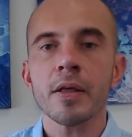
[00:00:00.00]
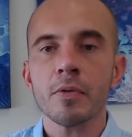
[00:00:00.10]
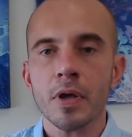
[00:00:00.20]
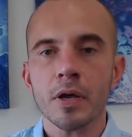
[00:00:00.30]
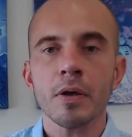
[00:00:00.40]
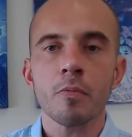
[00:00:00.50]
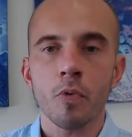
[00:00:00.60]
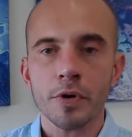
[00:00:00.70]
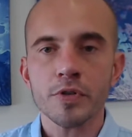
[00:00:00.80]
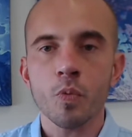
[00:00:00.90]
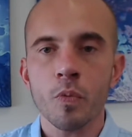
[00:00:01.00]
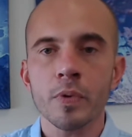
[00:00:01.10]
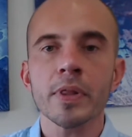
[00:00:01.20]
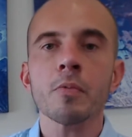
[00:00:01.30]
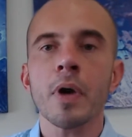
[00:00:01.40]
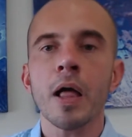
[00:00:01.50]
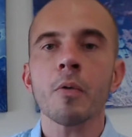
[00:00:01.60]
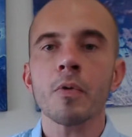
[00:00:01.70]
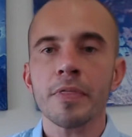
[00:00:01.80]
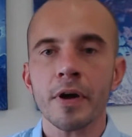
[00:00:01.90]
and works really
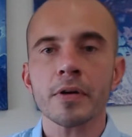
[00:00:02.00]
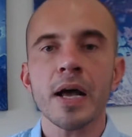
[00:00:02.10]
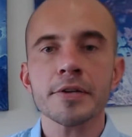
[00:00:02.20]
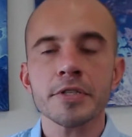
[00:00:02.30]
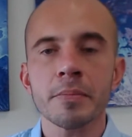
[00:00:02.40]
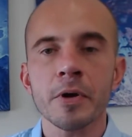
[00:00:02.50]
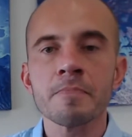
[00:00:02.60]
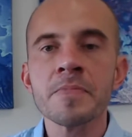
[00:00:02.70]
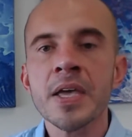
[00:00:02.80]
well with our customer.